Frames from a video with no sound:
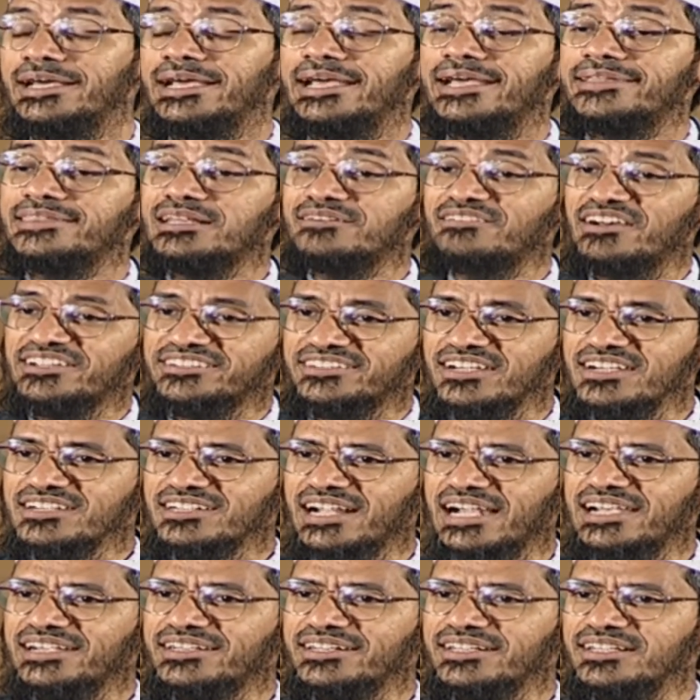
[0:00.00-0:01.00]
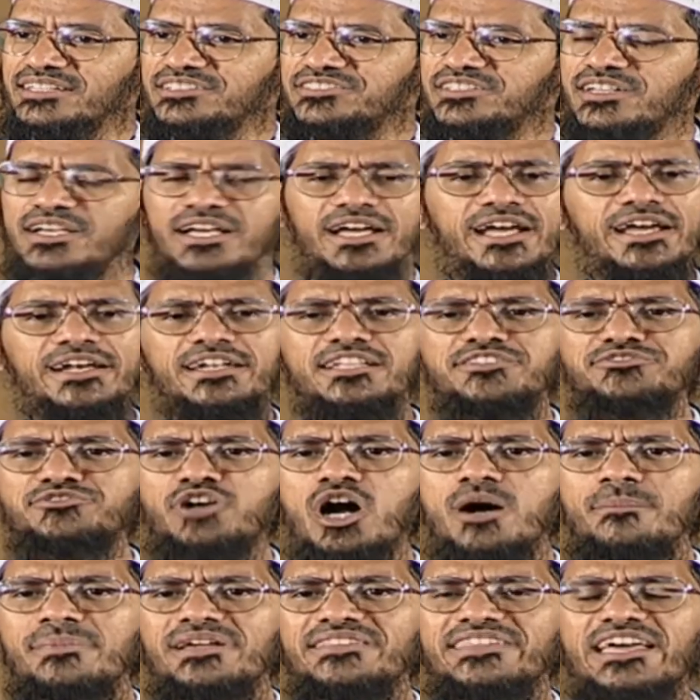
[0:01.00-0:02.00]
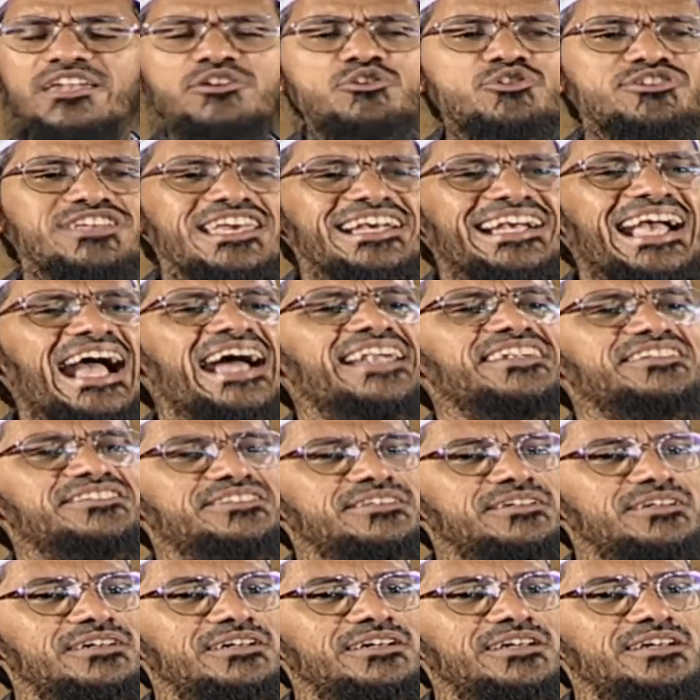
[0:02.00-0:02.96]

In the Western countries, it is common that you shake hands.